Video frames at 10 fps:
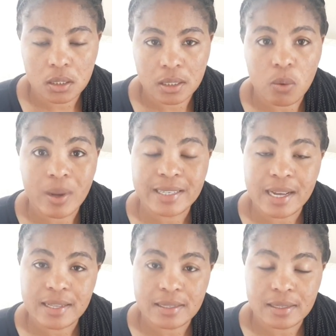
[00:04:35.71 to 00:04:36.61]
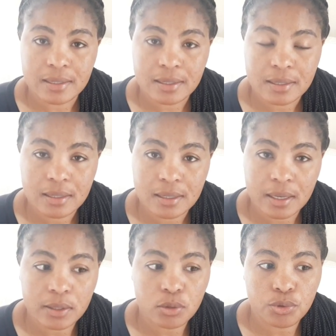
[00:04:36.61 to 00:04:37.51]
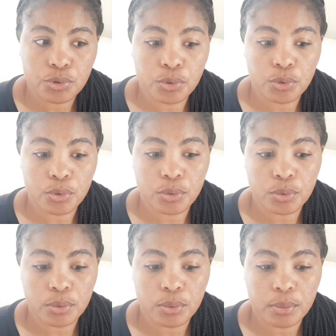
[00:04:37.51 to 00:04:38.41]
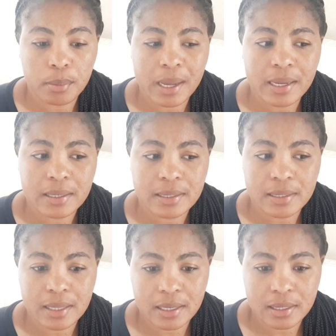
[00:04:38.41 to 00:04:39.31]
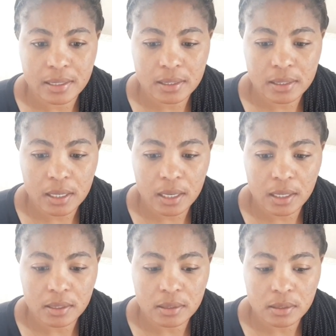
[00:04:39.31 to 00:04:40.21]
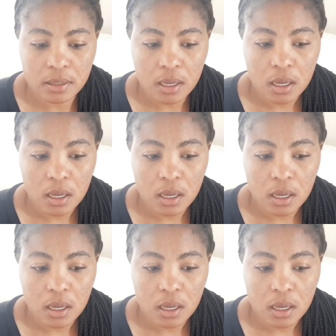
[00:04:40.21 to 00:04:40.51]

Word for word: they want answers and to my understanding and